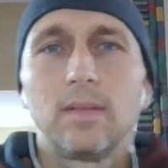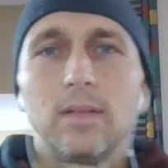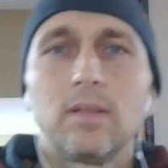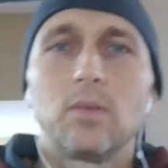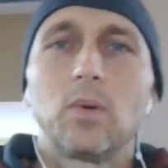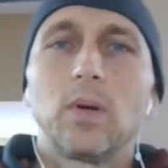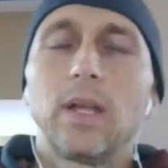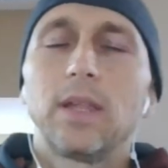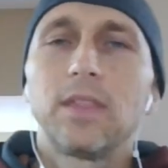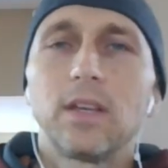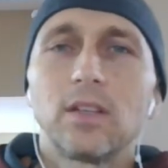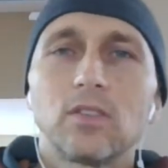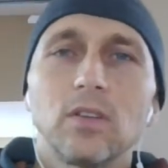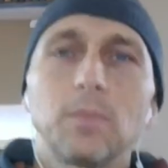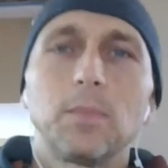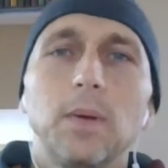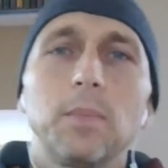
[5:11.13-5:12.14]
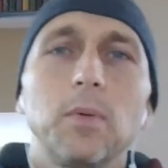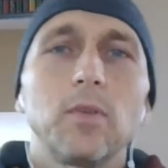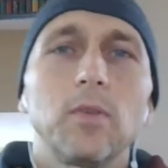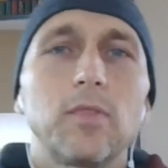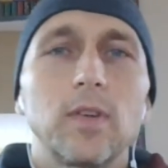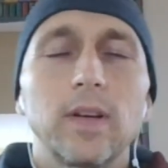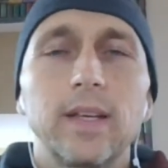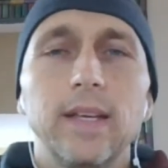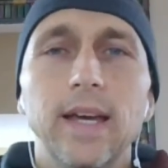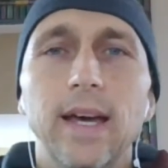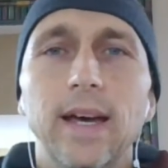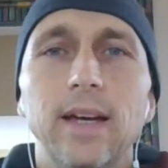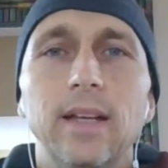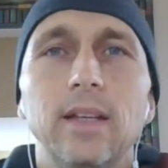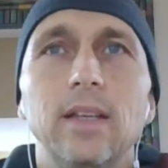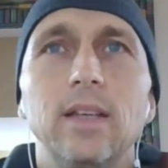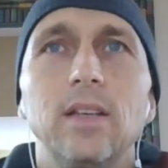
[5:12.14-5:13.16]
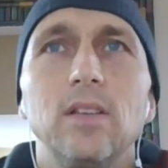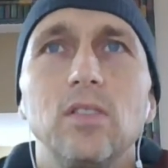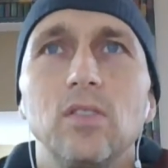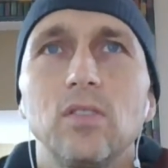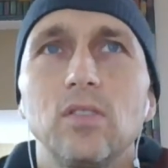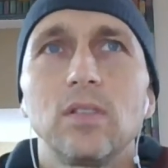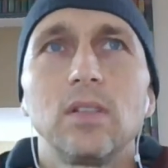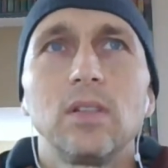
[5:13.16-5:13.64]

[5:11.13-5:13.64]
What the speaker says: I think some people forget is